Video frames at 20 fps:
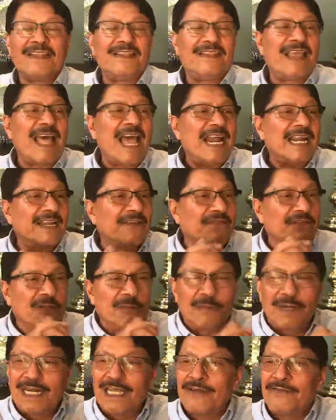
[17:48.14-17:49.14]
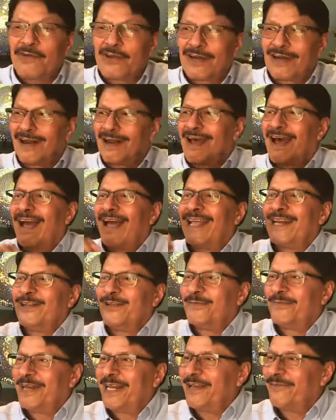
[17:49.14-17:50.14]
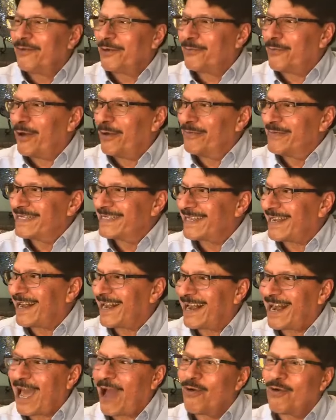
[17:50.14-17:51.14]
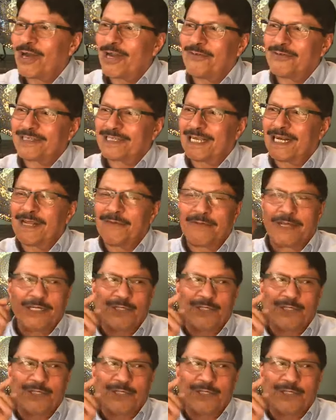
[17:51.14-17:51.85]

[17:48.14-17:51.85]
that if you believe on Allah and you believe on Muhammad sallallahu alaihi wasallam,